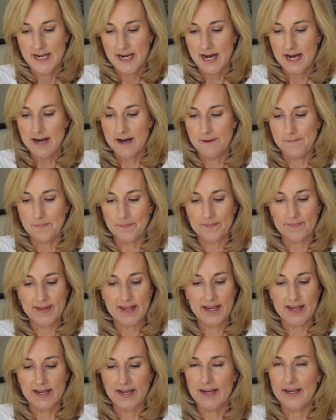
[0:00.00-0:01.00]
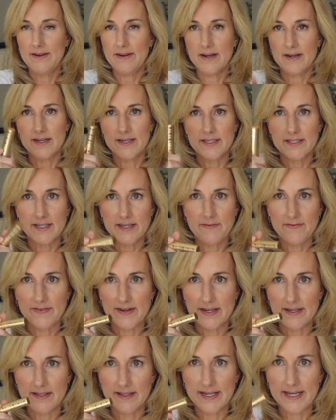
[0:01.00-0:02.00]
I honestly
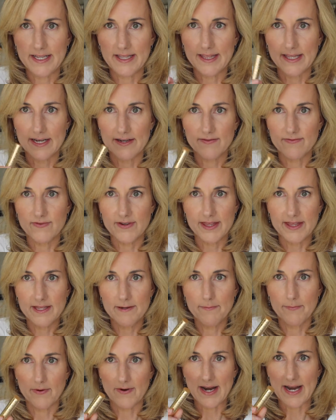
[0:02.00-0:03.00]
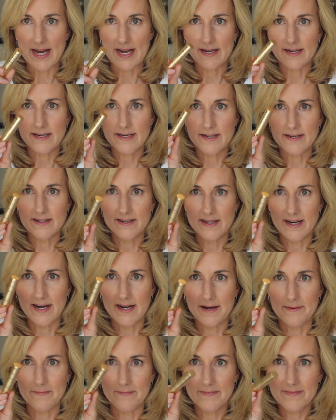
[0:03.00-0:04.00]
fell in love with the brand
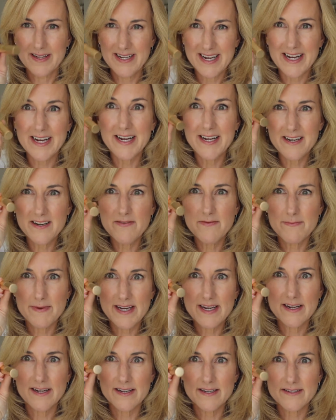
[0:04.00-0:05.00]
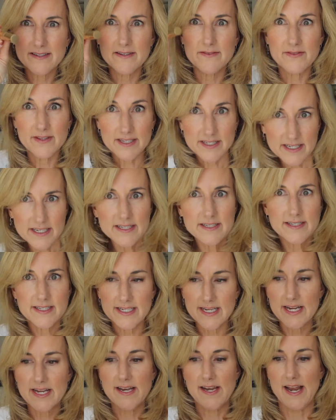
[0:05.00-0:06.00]
kind of because of the Tint
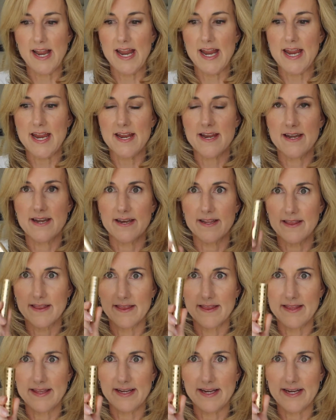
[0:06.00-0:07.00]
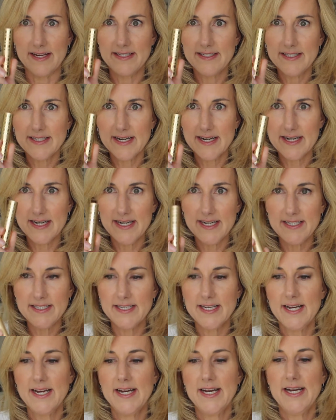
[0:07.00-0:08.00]
skin and these guys.